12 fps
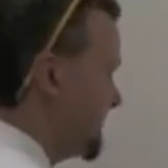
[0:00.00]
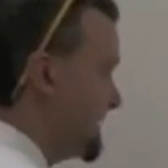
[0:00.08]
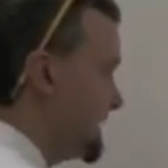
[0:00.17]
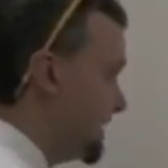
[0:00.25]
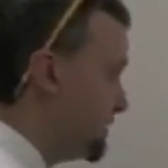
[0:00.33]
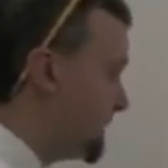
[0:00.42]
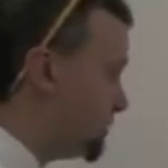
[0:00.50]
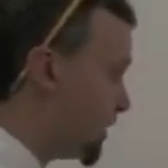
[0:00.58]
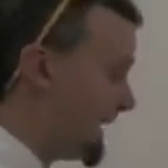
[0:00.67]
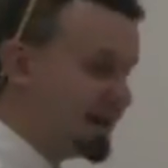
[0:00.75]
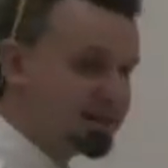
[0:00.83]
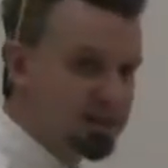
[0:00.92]
Now
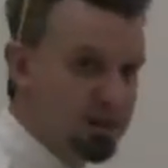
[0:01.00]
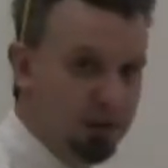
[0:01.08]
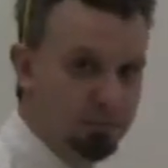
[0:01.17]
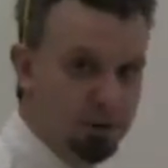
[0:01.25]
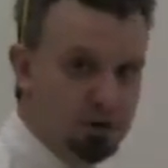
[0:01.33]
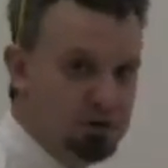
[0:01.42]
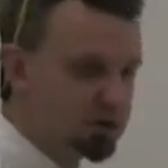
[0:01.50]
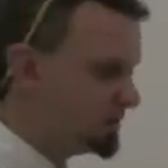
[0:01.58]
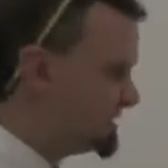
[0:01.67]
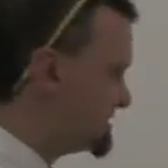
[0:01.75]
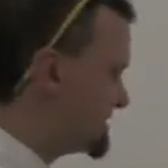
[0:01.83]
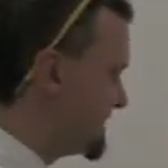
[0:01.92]
remember, a is a number, so
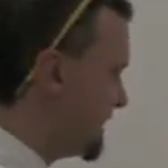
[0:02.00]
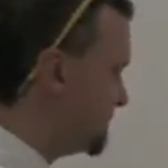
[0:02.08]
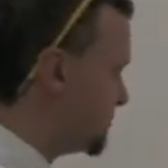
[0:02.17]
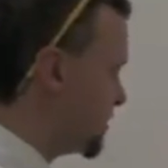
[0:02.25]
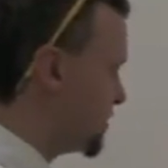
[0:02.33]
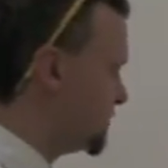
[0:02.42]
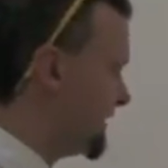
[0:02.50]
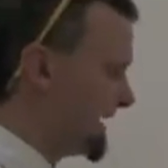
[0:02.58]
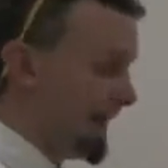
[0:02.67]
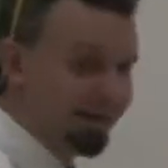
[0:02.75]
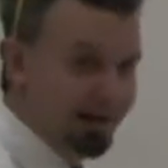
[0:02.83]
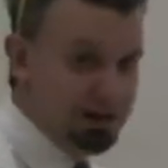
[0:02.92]
this is a number here
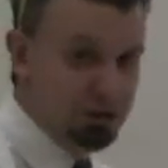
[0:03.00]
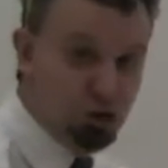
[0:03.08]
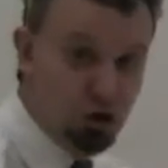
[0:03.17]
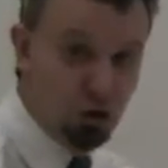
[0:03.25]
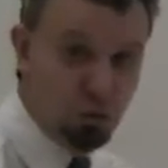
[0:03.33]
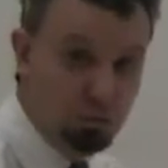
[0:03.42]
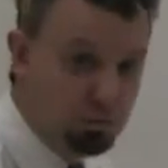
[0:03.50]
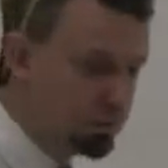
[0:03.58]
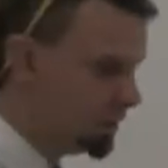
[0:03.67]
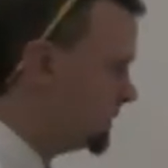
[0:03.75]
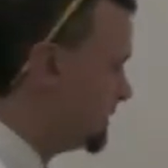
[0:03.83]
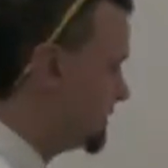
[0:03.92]
like ln 2.
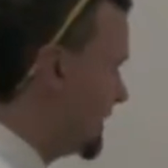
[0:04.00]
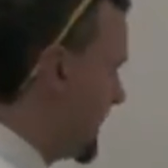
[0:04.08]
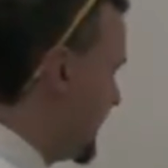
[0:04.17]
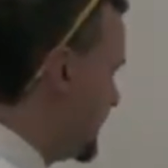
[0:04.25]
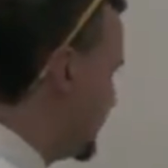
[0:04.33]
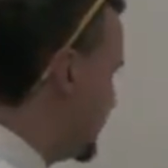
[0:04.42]
Okay?